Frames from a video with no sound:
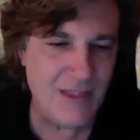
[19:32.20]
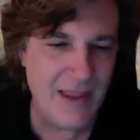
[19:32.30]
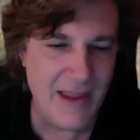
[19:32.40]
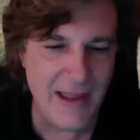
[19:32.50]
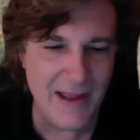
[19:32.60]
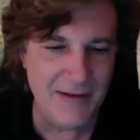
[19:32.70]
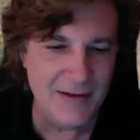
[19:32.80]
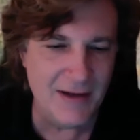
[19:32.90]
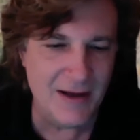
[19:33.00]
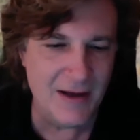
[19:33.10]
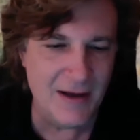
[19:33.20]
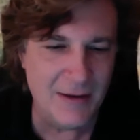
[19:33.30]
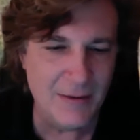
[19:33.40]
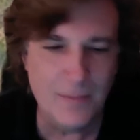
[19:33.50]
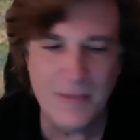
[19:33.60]
and
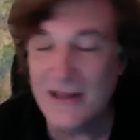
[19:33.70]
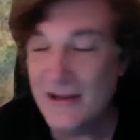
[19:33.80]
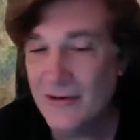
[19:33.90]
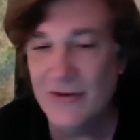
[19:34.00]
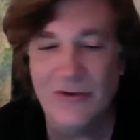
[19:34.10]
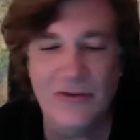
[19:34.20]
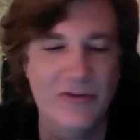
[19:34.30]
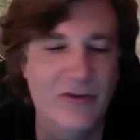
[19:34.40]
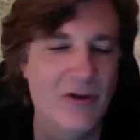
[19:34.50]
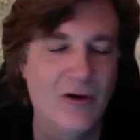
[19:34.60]
peers